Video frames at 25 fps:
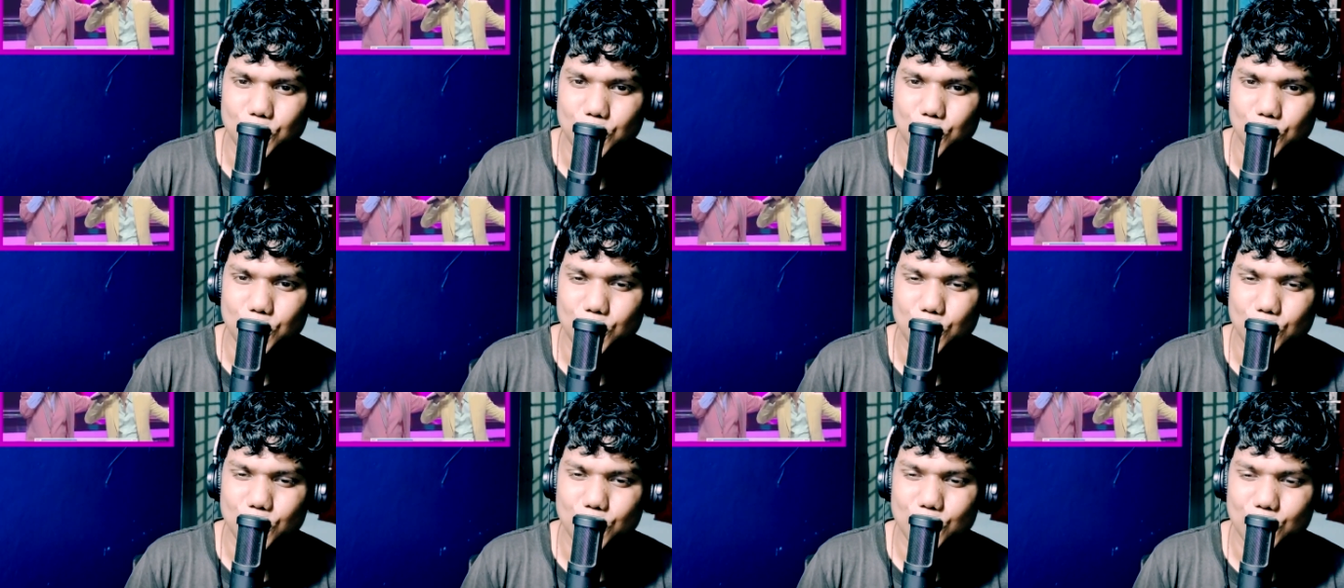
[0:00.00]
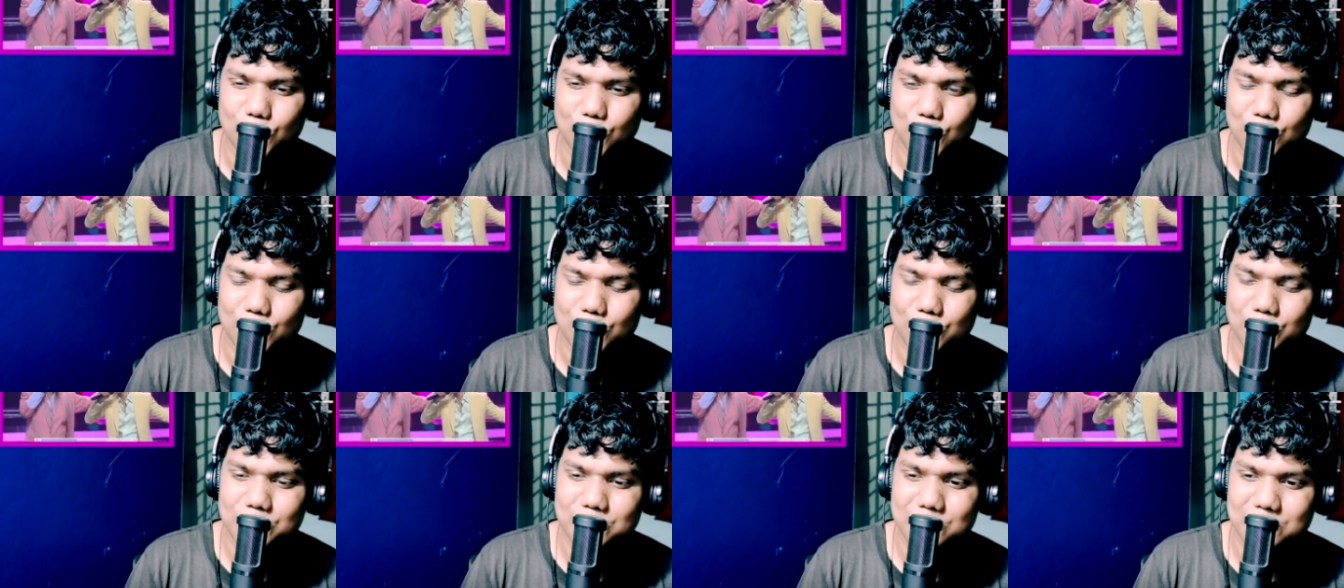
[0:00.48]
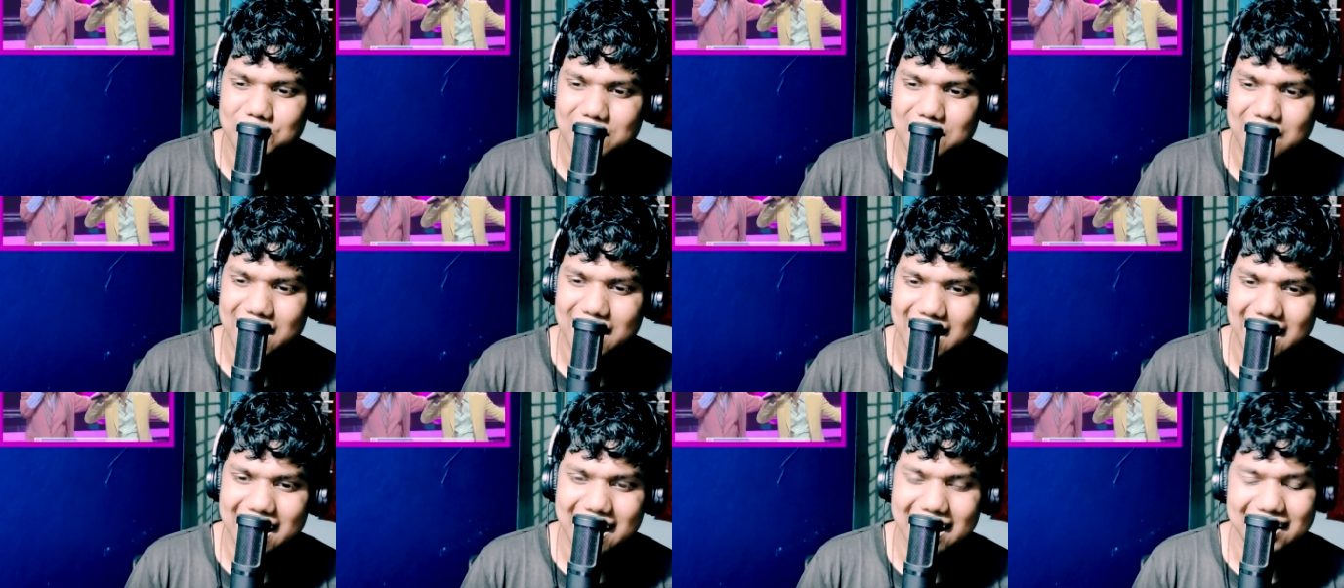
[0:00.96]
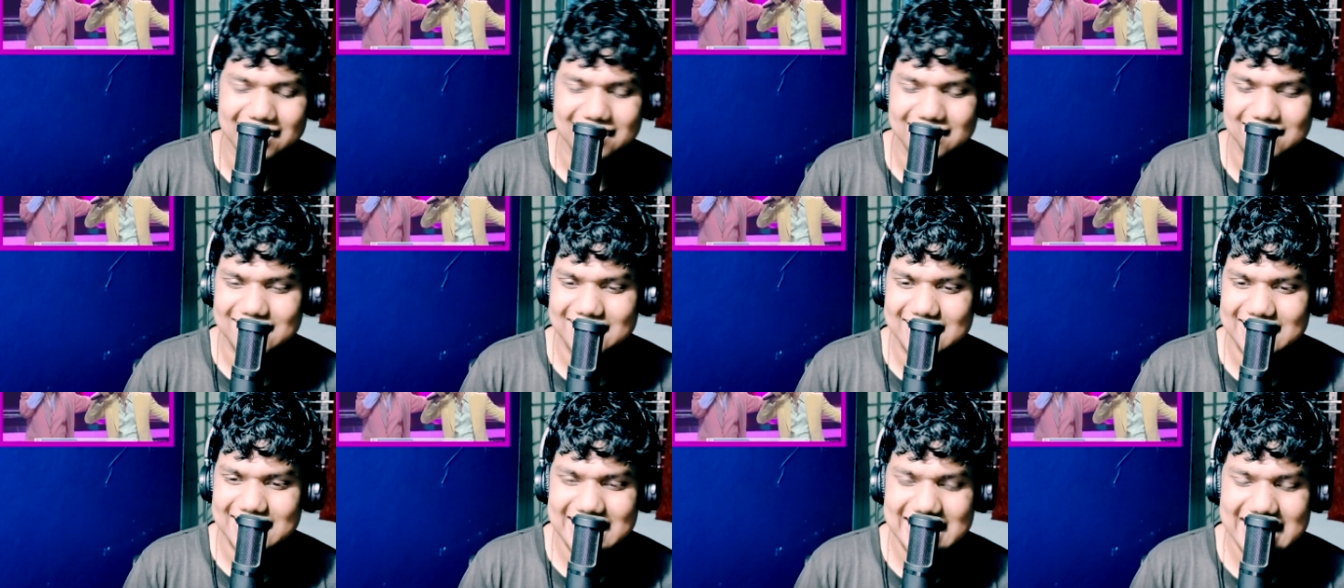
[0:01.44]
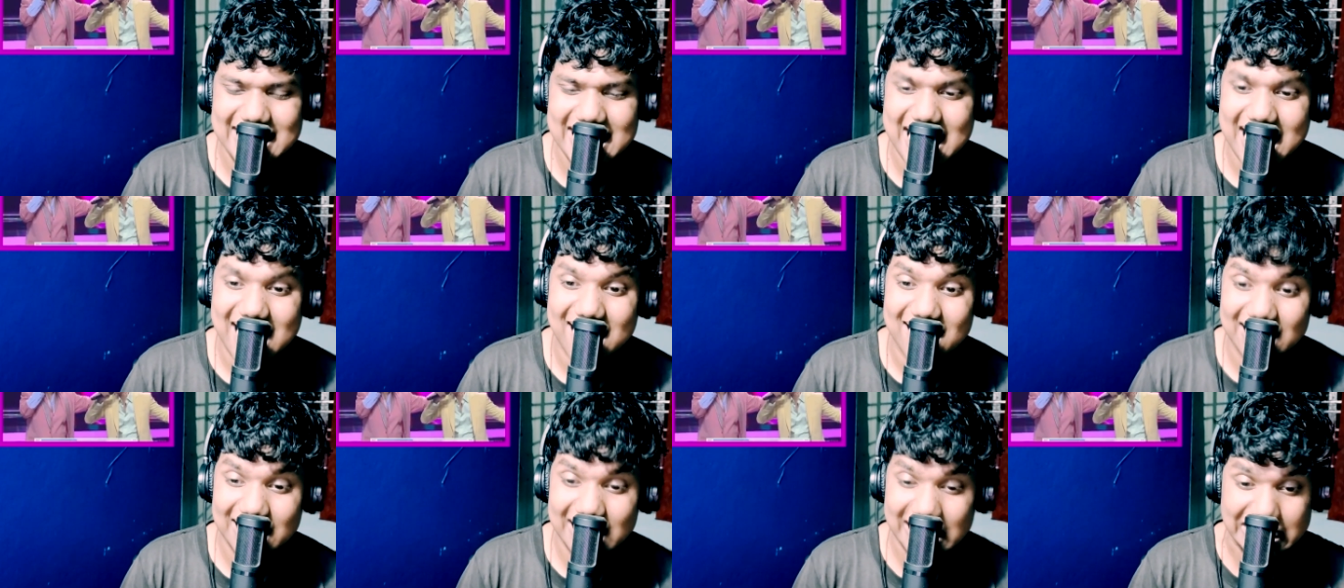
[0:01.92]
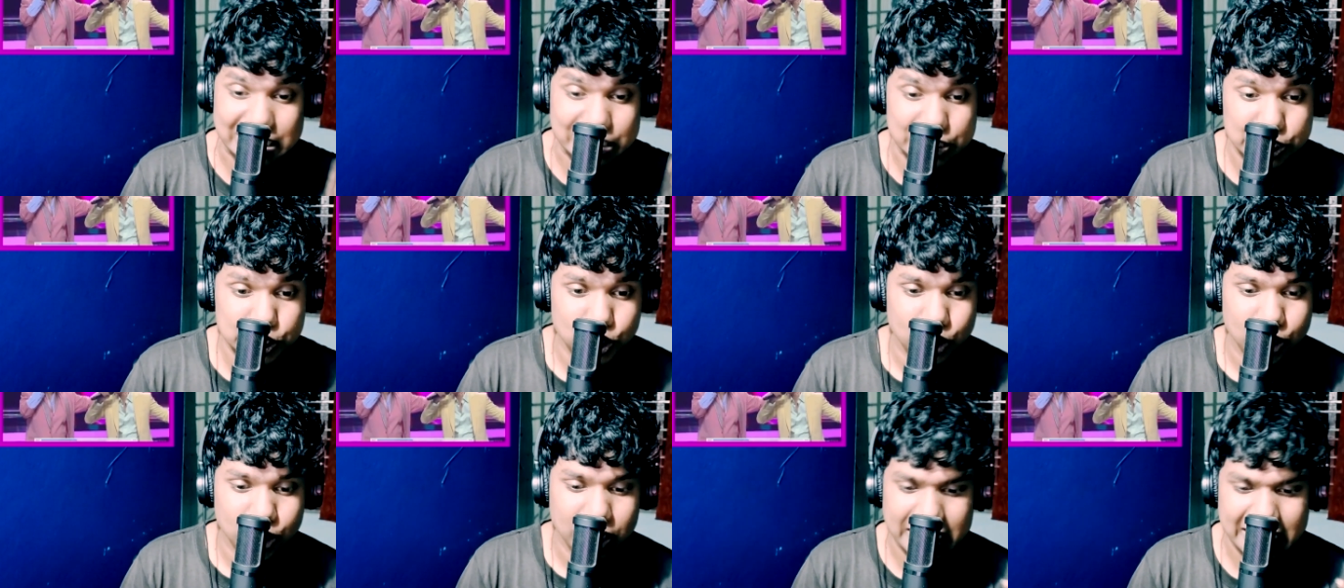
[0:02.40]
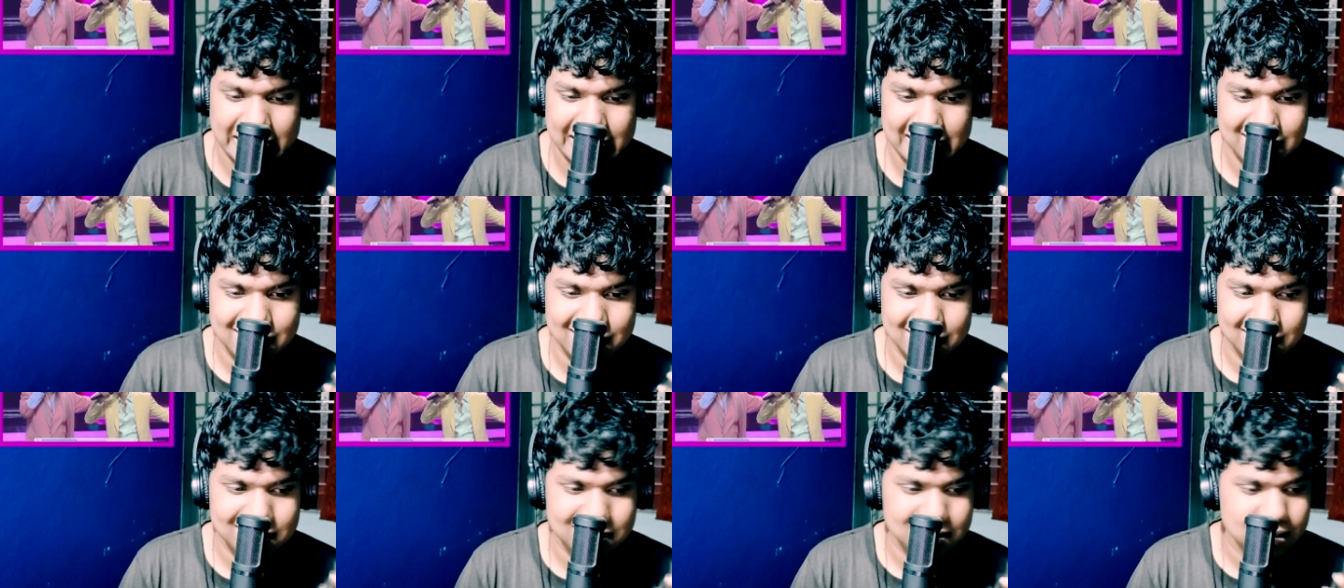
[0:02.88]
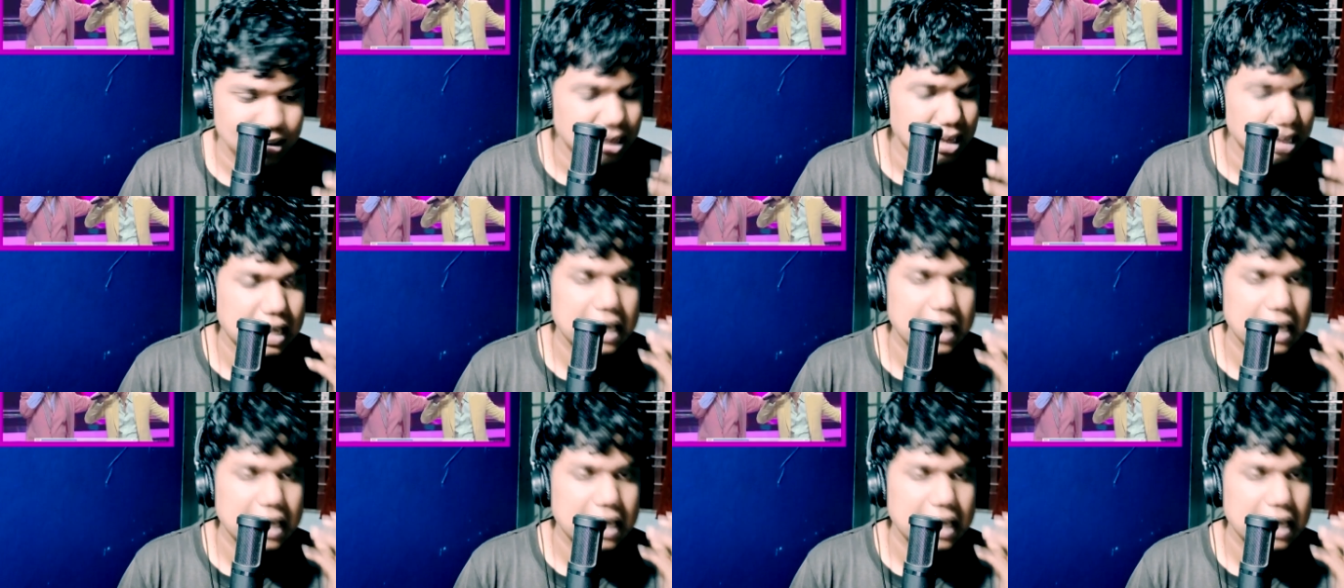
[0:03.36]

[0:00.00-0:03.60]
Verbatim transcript: Oh man, they are enjoying it.